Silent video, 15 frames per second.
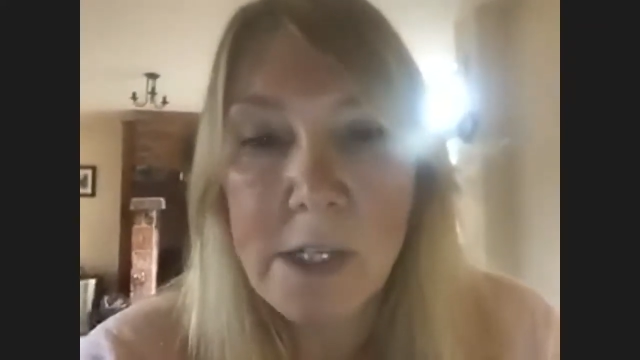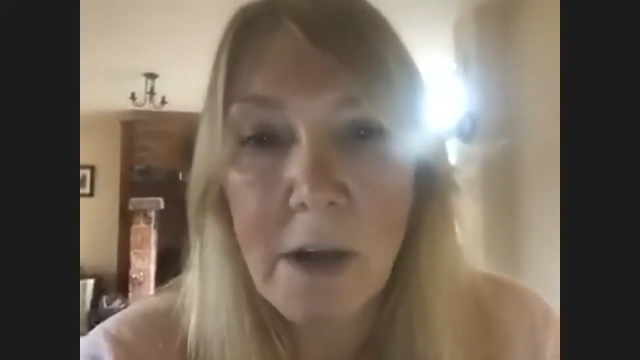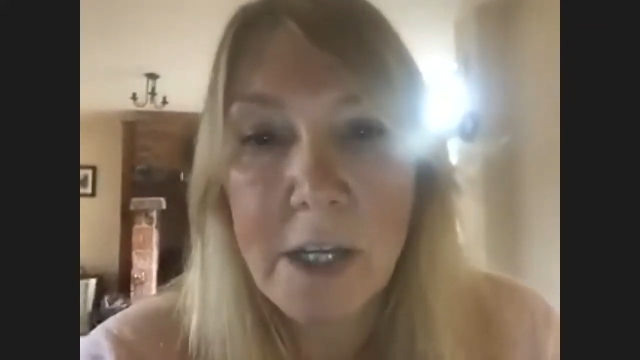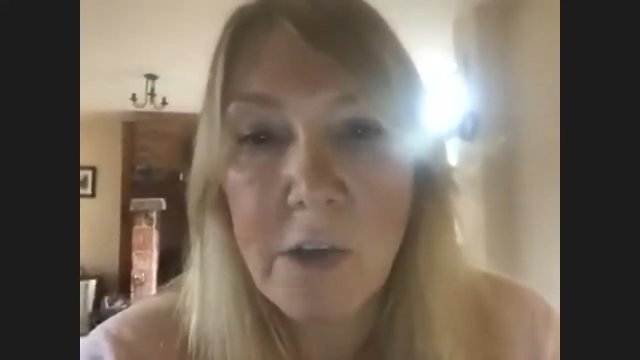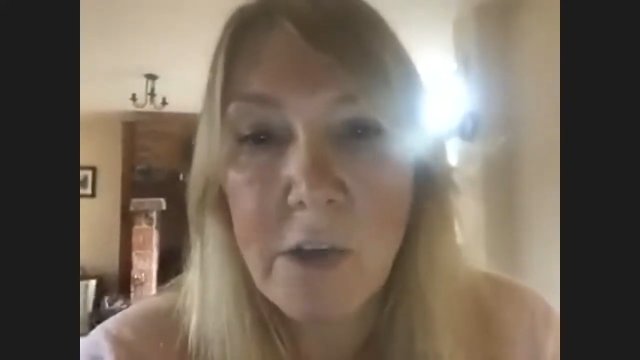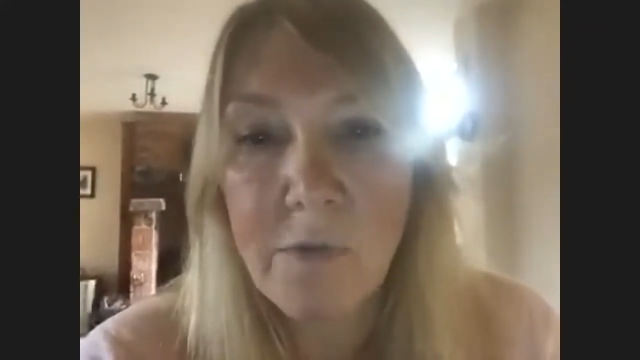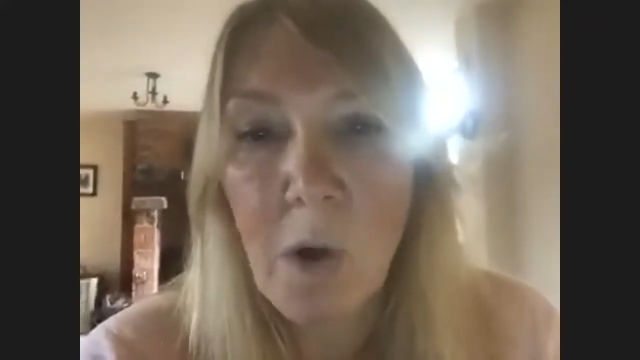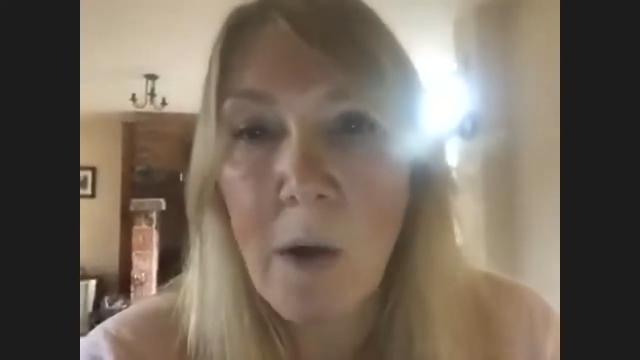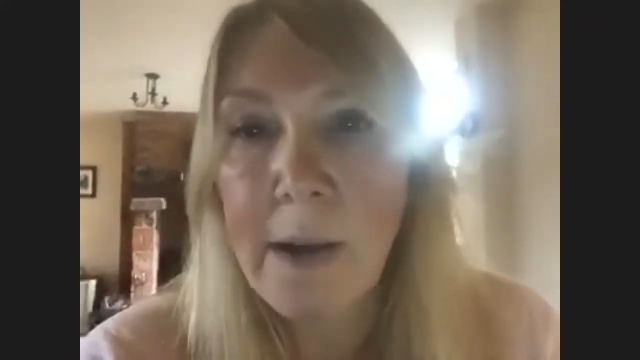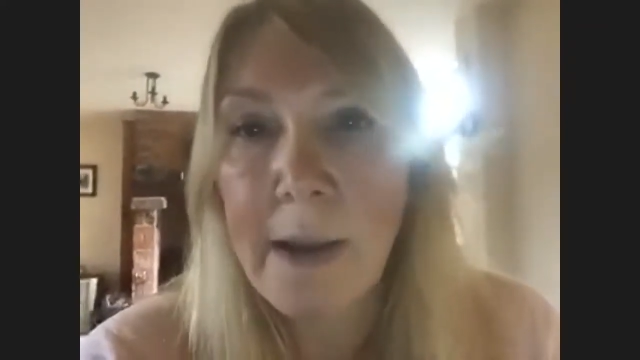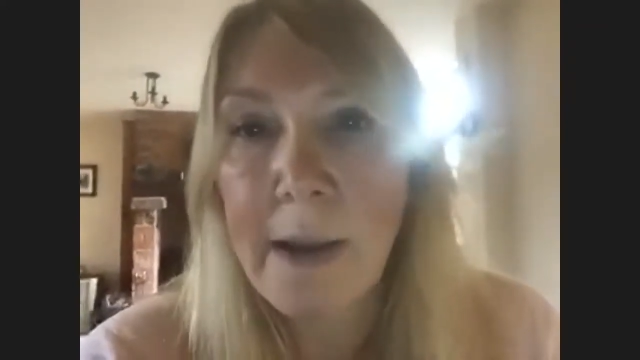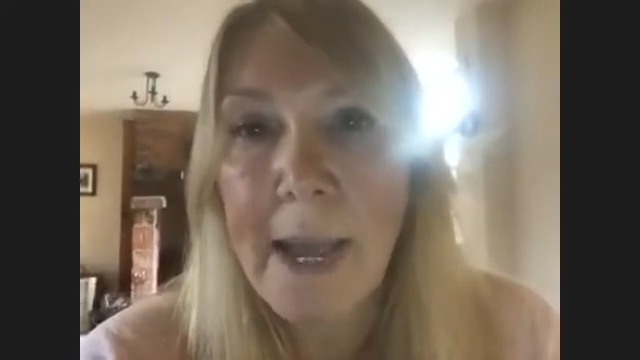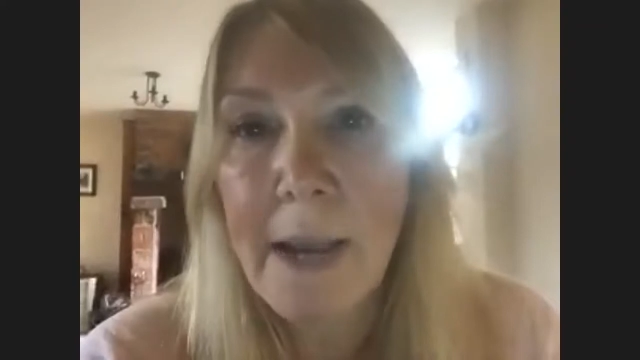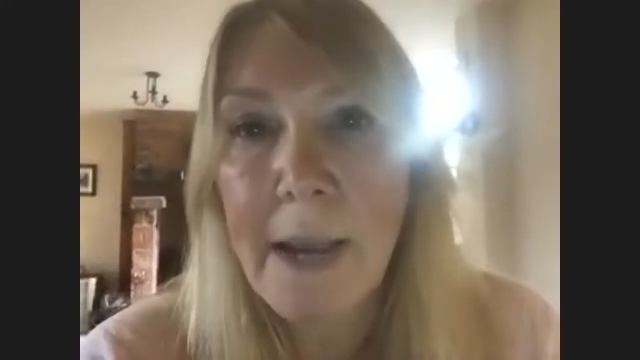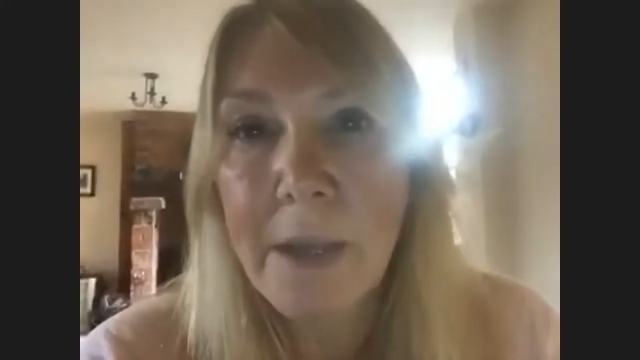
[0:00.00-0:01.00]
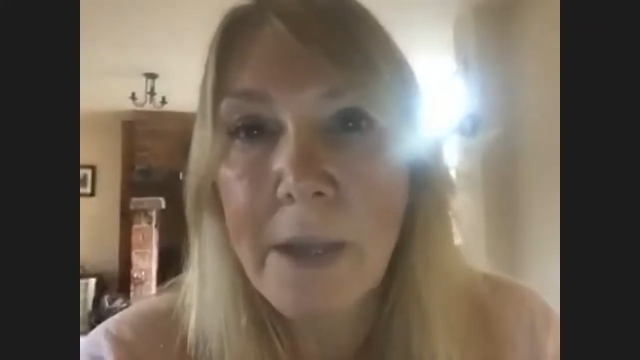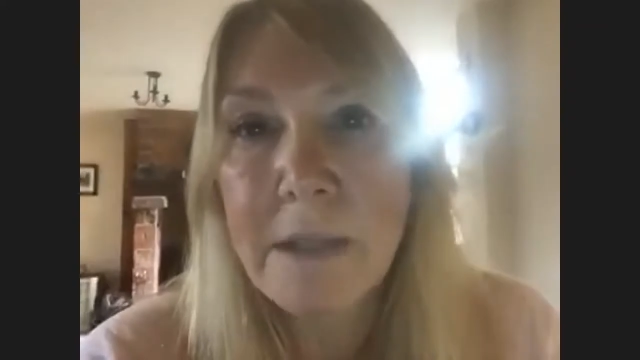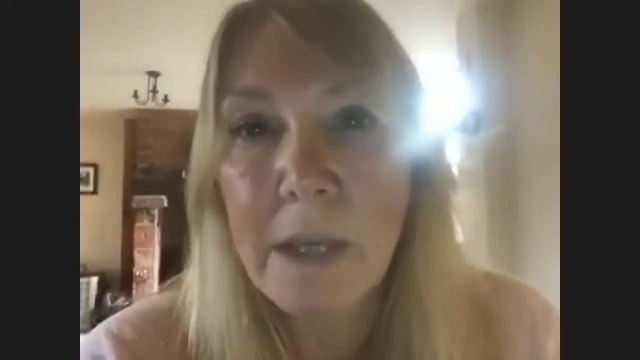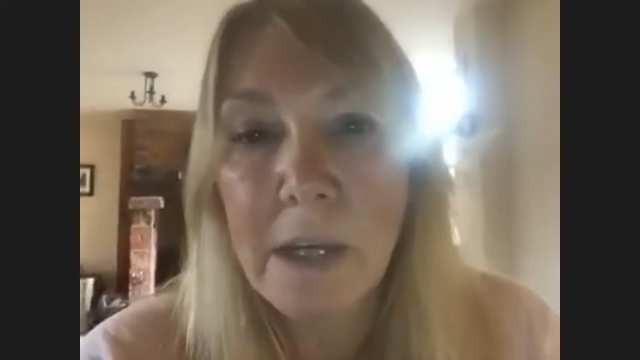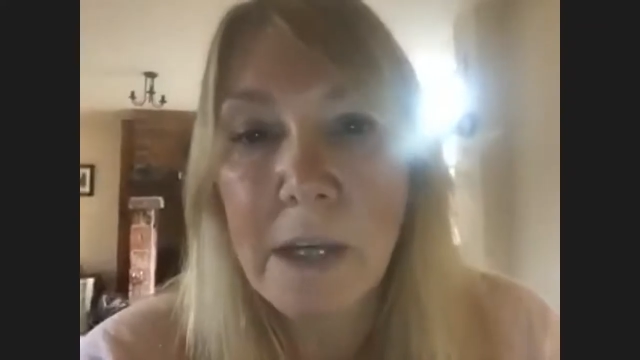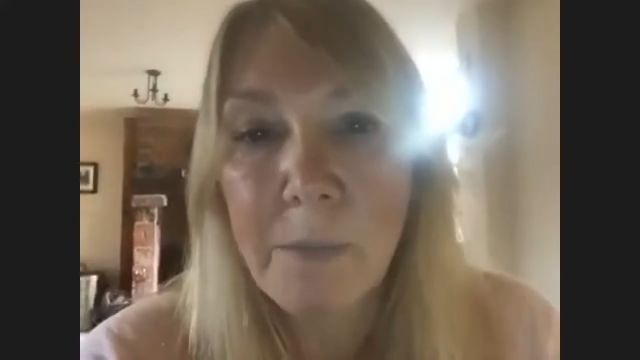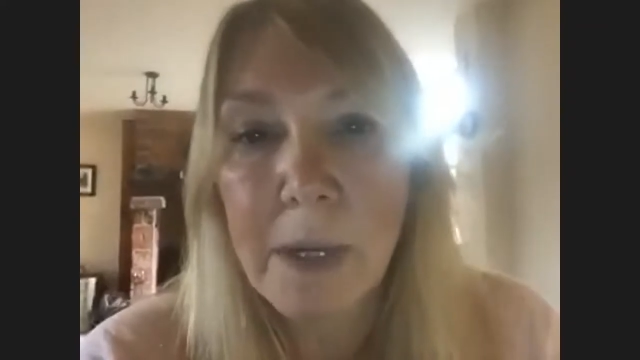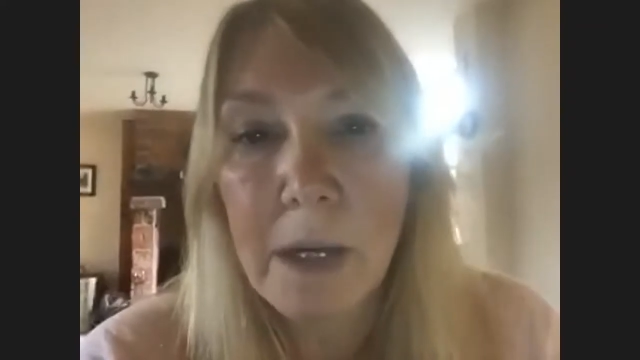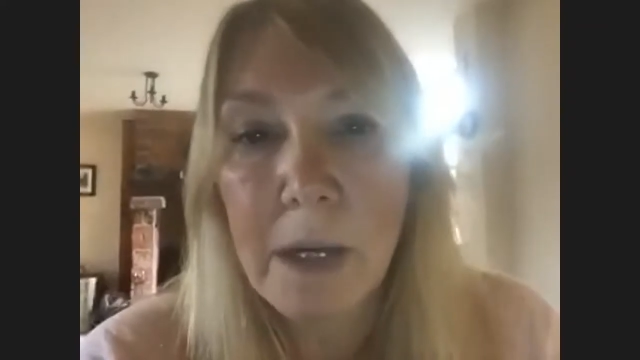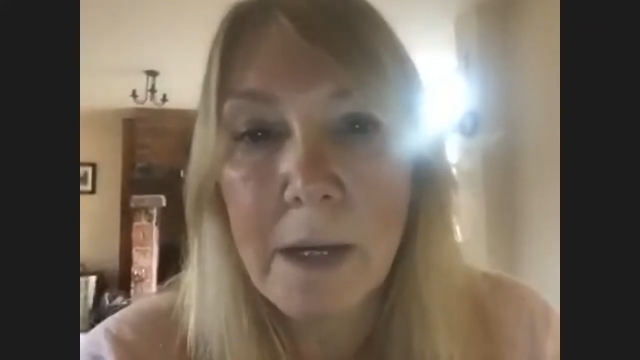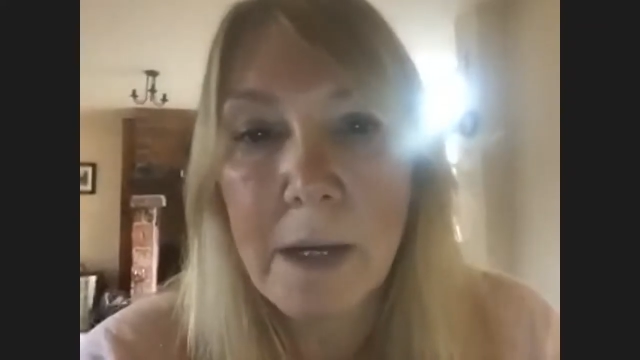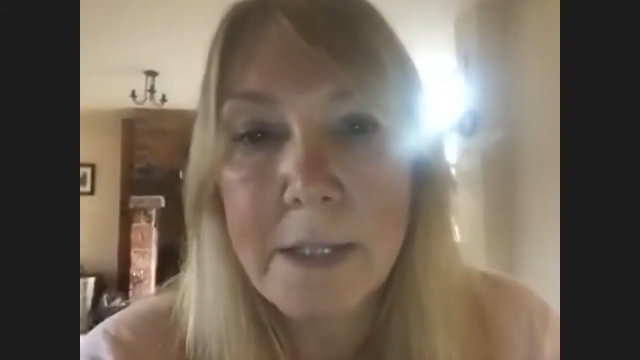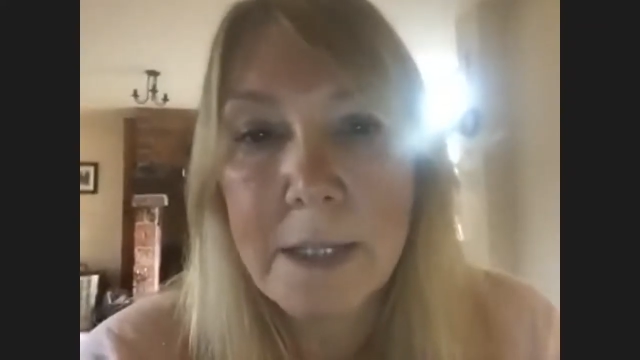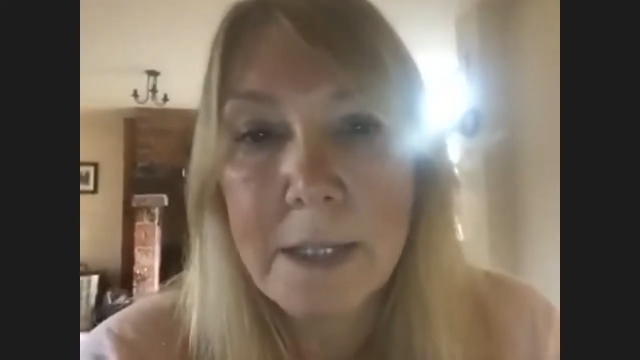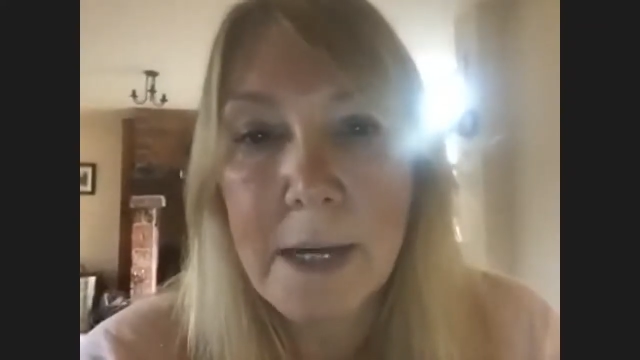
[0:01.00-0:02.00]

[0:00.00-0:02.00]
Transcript: like you've got a claim that's going to be heard